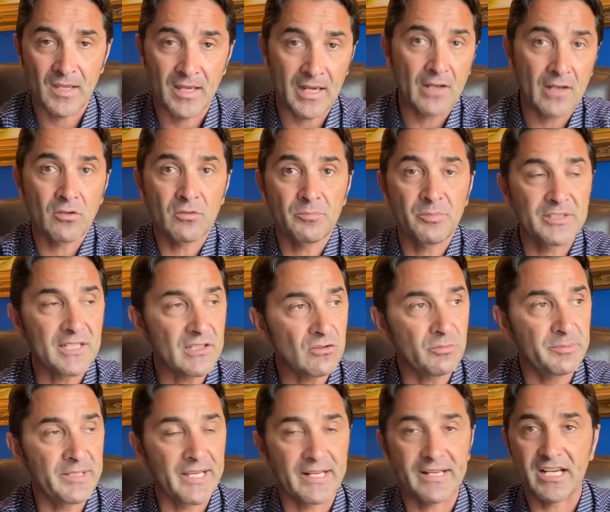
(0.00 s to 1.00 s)
And I don't
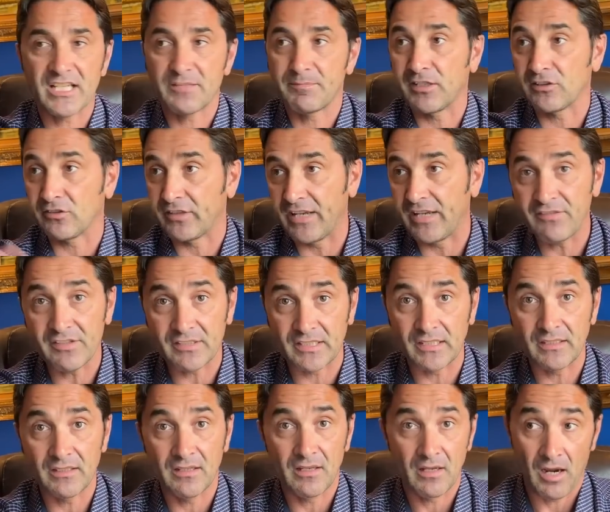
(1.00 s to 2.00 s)
pretend to be an expert on
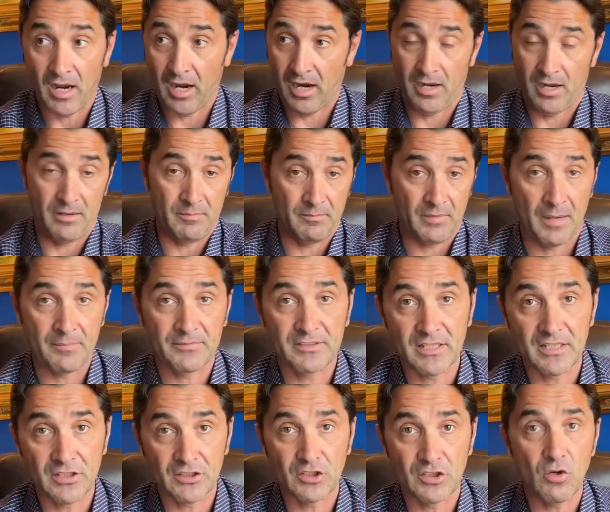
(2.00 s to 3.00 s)
everything. I'm, I'm
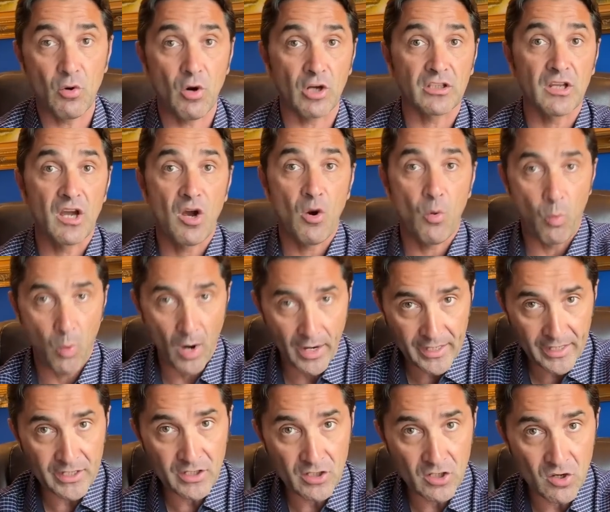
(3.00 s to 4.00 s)
telling you what,
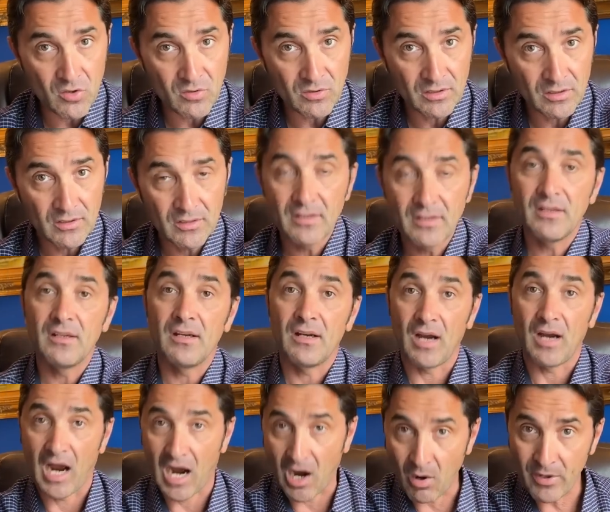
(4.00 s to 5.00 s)
what I know,
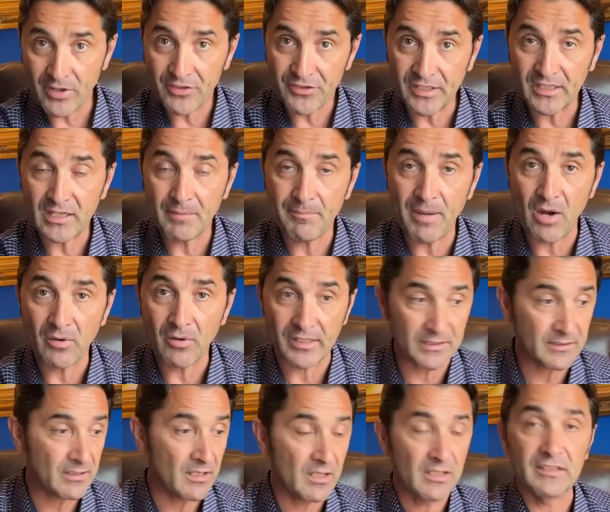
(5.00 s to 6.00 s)
how I think about
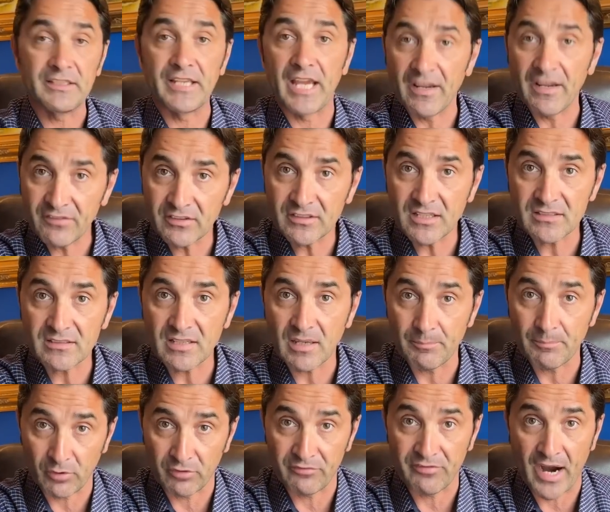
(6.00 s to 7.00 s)
it, the evidence
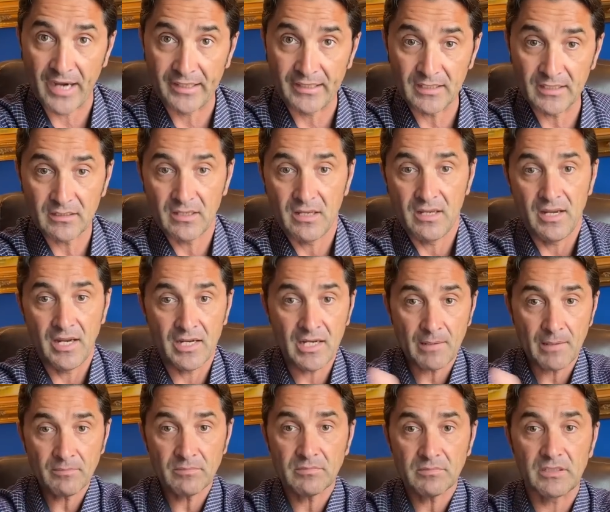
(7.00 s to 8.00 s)
I'm provided,
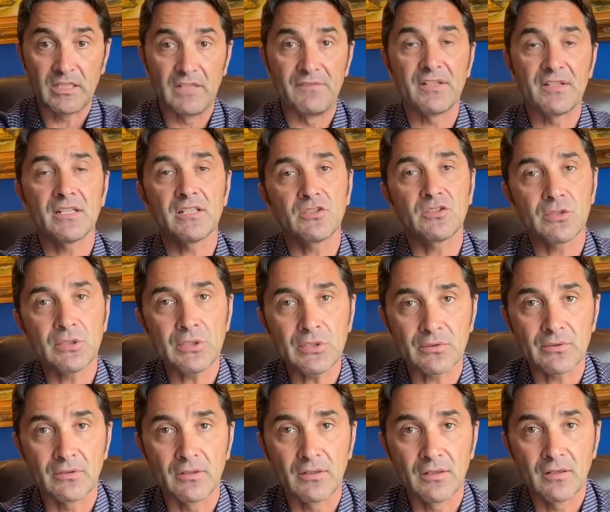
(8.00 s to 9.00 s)
and I'm giving it to
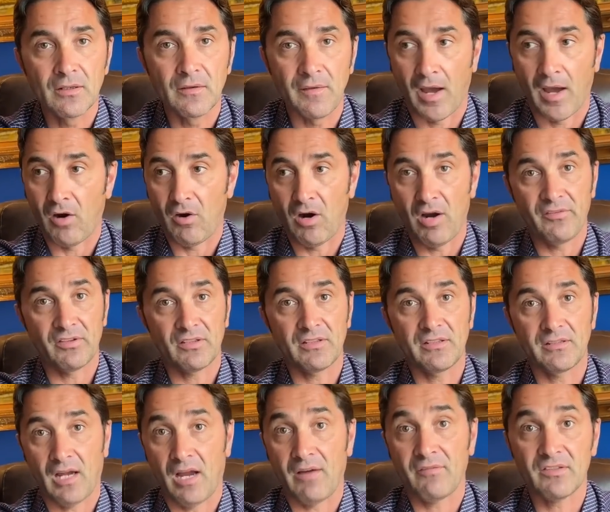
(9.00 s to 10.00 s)
you. Now,
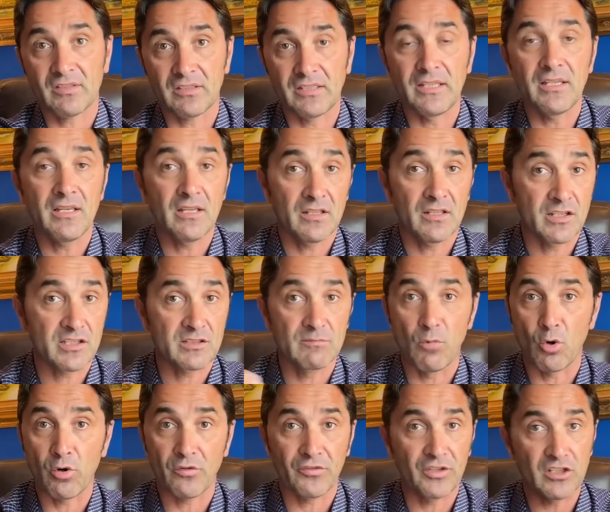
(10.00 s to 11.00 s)
obviously, obviously,
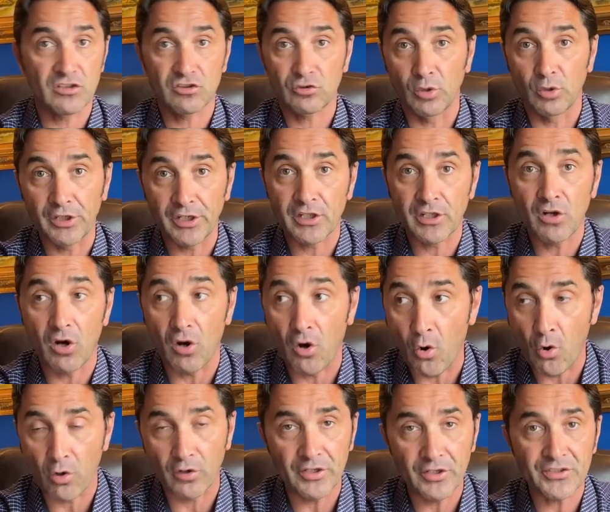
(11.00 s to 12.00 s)
there's more things to learn
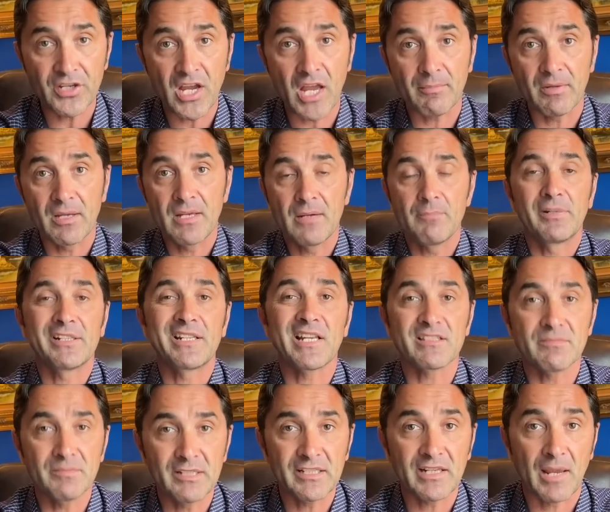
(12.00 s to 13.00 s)
all the time, but
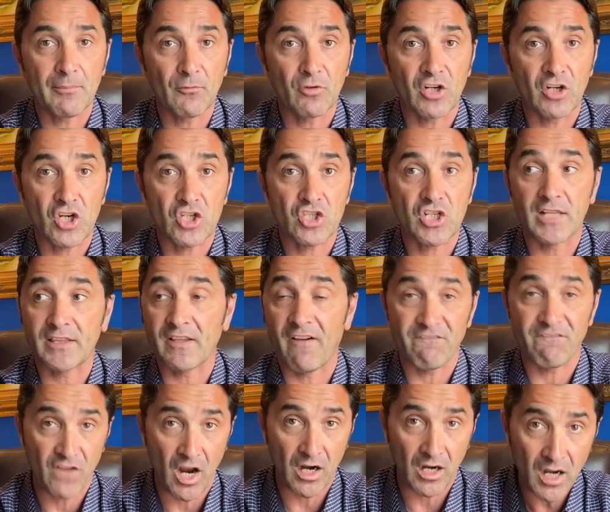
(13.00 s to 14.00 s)
doesn't mean I'm going to shut
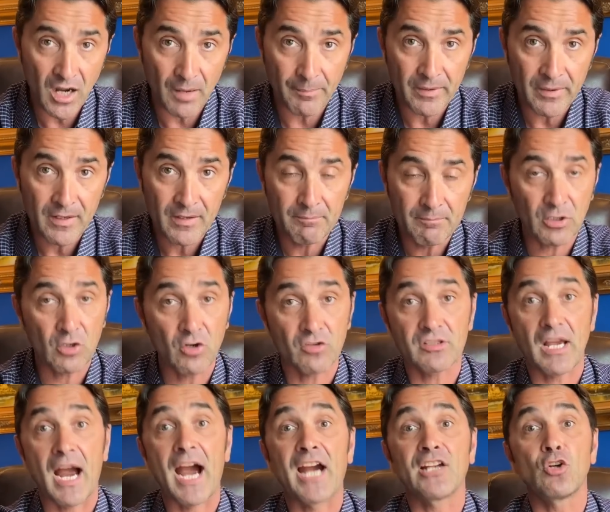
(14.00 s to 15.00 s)
up, up
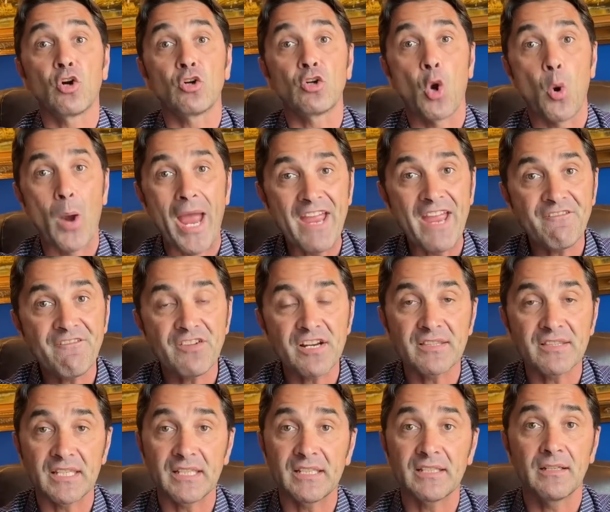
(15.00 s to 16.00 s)
because I don't know
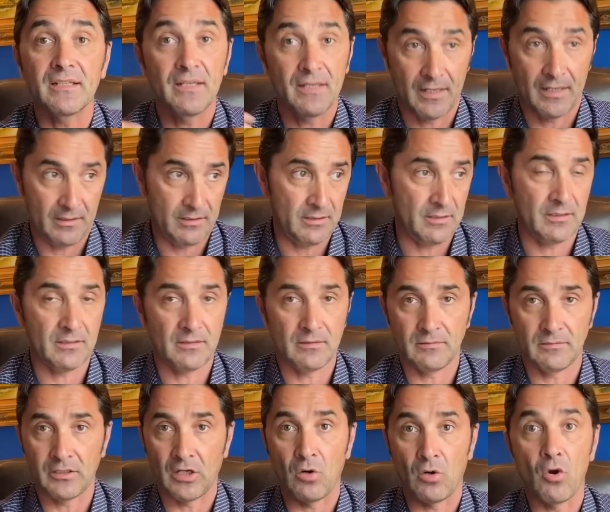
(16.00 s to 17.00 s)
everything,
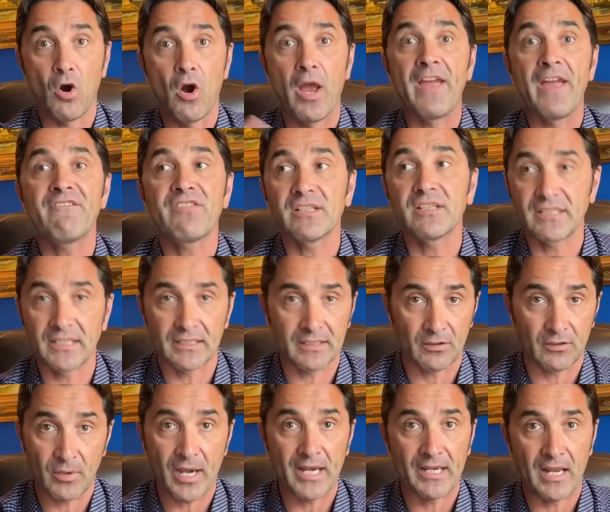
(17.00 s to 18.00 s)
uh, you know,
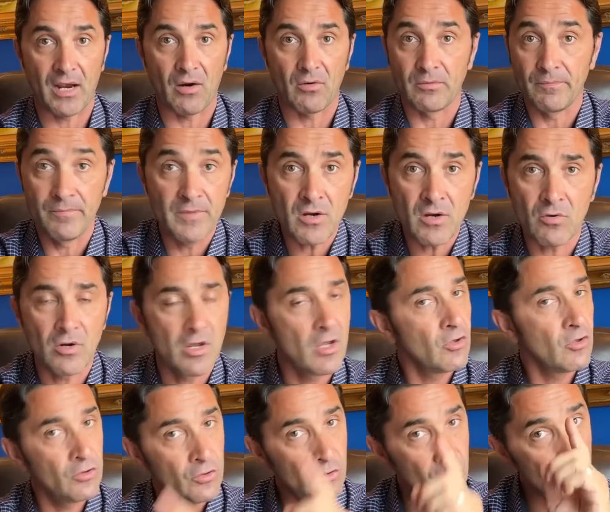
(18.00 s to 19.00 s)
everything right now. No,
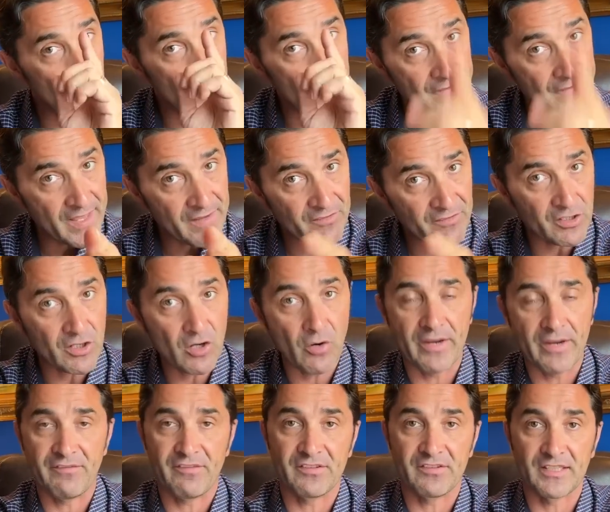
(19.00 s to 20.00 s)
you will never
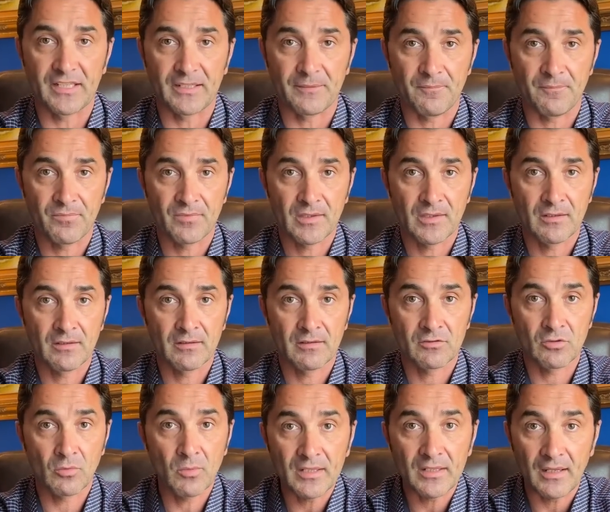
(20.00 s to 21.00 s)
know everything.
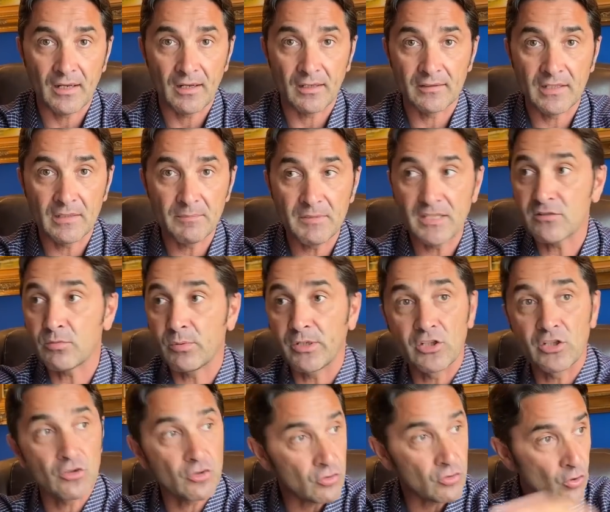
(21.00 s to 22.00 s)
So what? That means
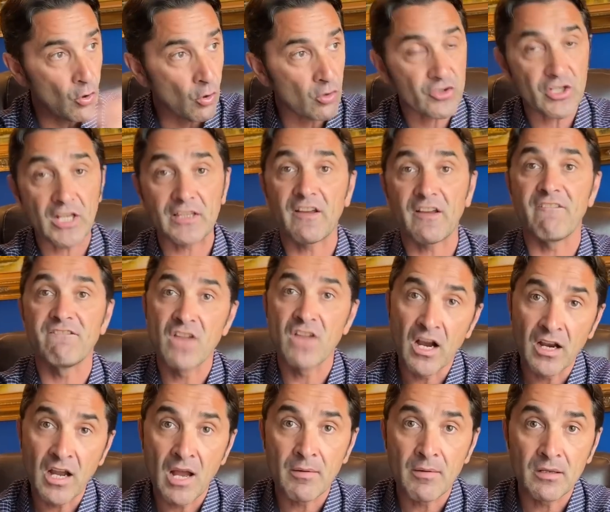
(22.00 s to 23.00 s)
we should all shut up.